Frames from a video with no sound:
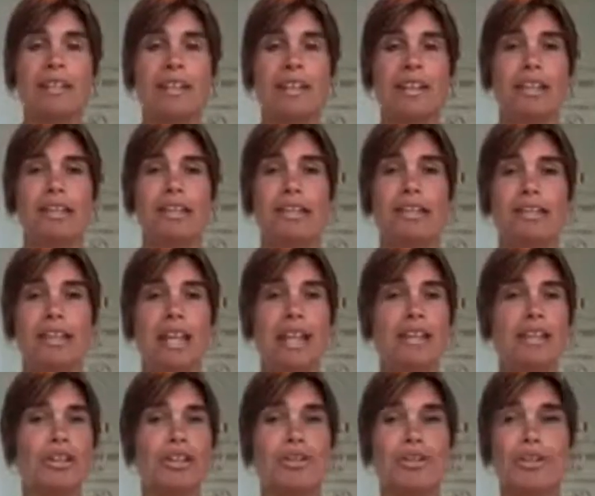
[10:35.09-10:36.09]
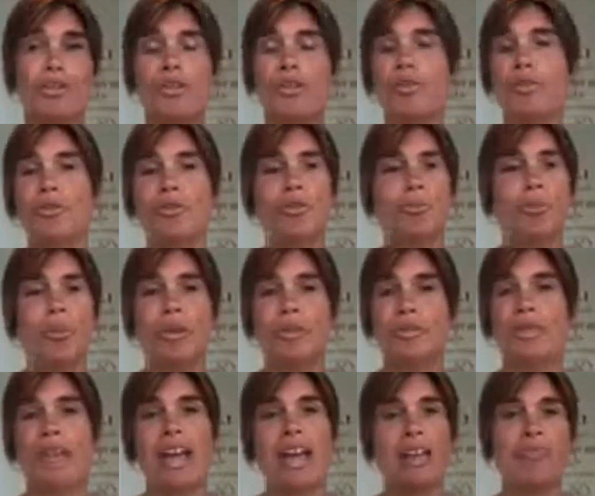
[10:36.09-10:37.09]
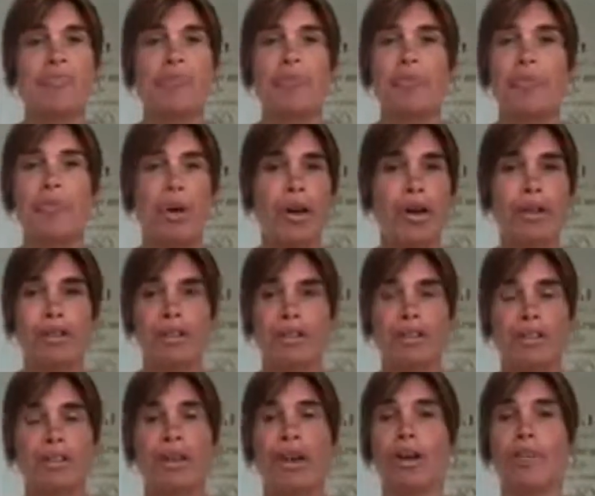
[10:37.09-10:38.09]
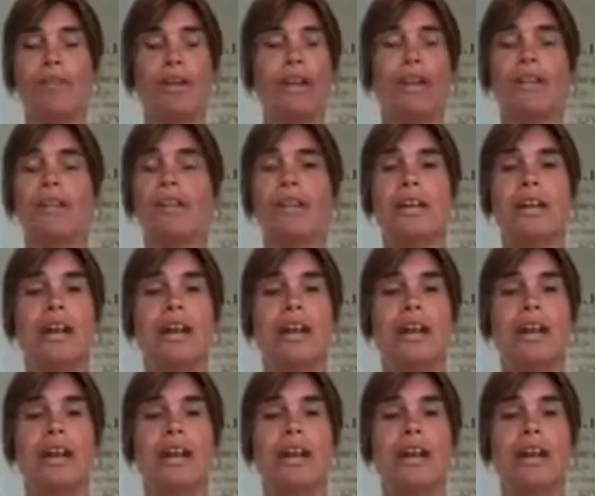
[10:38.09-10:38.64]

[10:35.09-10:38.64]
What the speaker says: that is telling you that you're the most hateful person going,